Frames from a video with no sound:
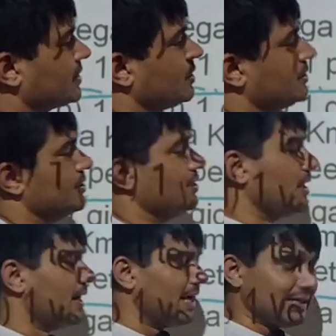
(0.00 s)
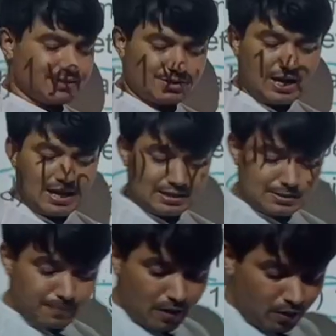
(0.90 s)
it's considered as a
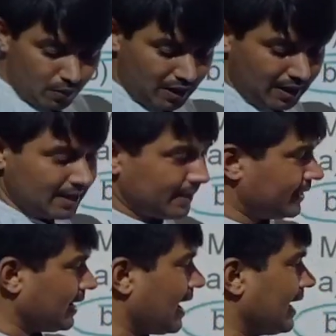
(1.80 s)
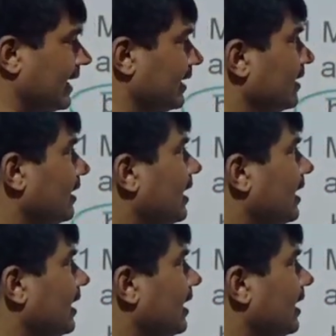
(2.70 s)
times power 9.